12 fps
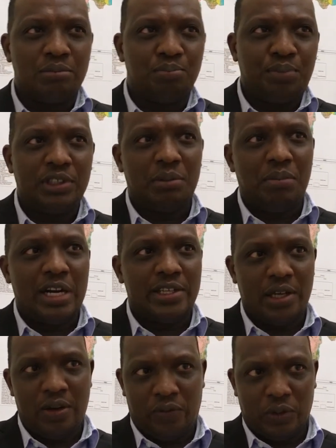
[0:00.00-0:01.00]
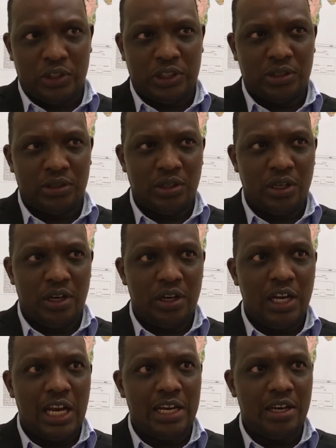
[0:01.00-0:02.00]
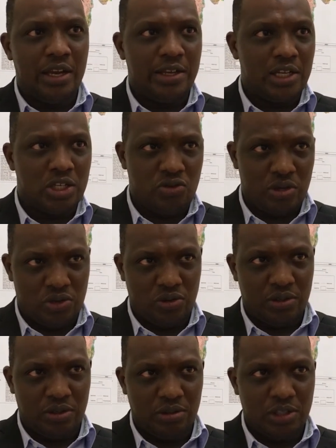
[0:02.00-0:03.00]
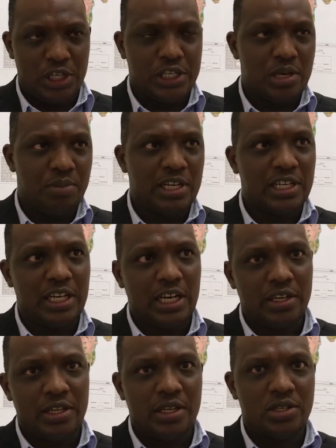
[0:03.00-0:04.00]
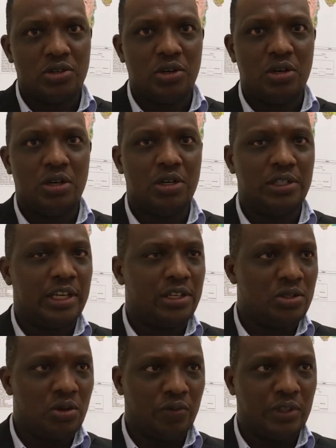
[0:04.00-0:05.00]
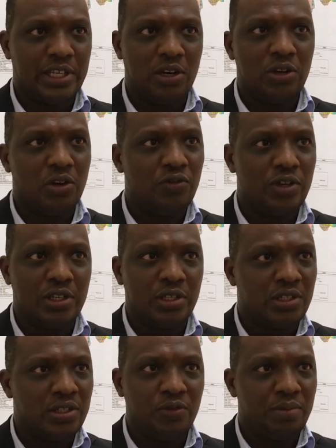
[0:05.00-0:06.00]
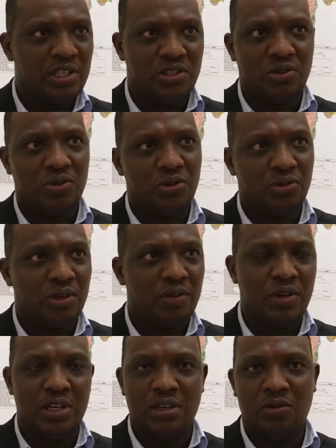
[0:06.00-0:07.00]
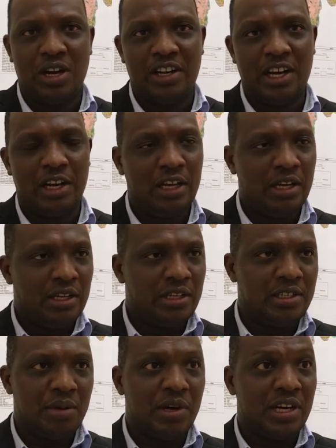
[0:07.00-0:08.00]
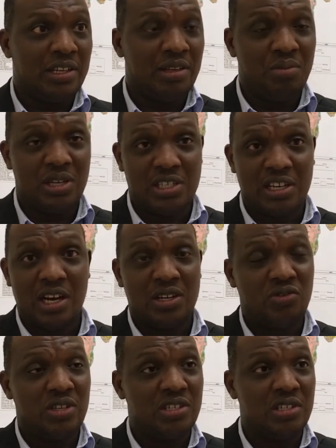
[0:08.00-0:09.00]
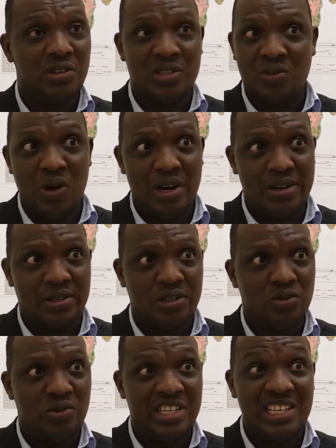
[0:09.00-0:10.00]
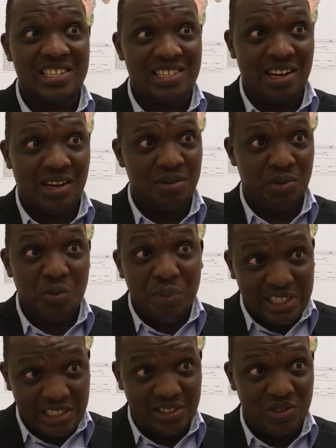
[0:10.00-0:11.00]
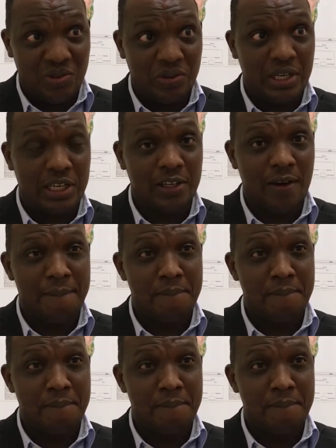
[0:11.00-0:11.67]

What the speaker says: put much efforts in land registration, systematic land registration and so forth. A lot of achievements, you know, even in Rwanda is among the best countries in the world to register properties, you know that.